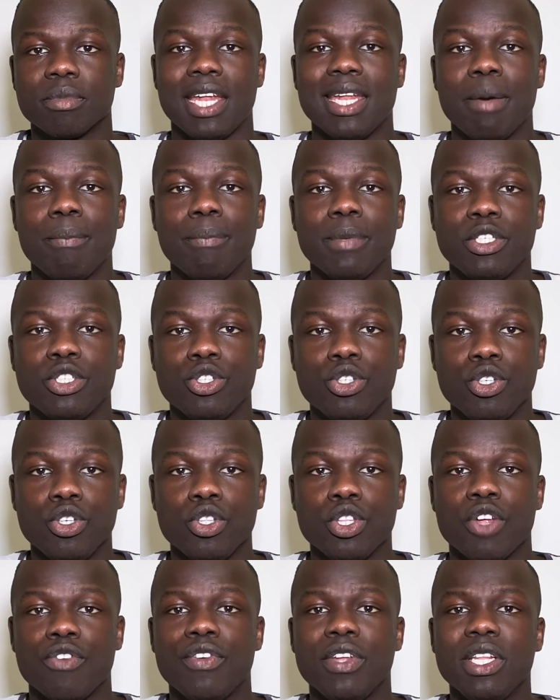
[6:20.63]
And number
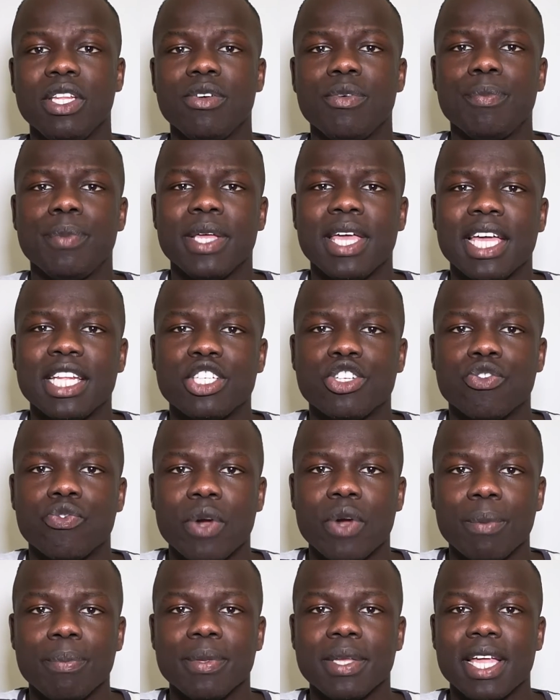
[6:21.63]
two, they really began to
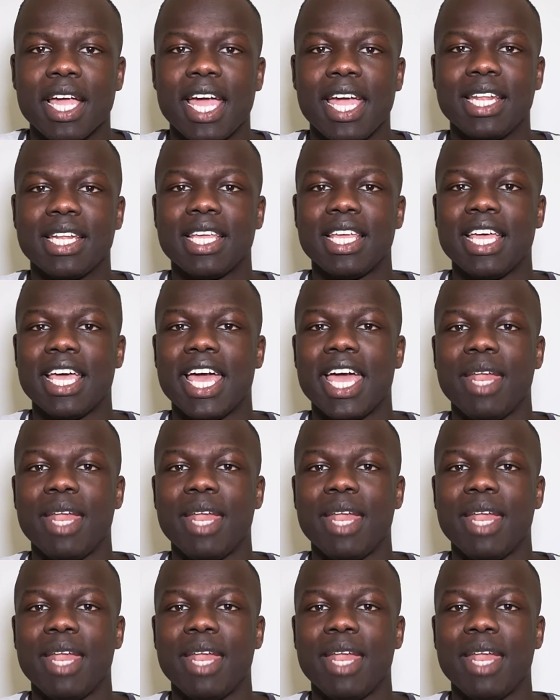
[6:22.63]
replicate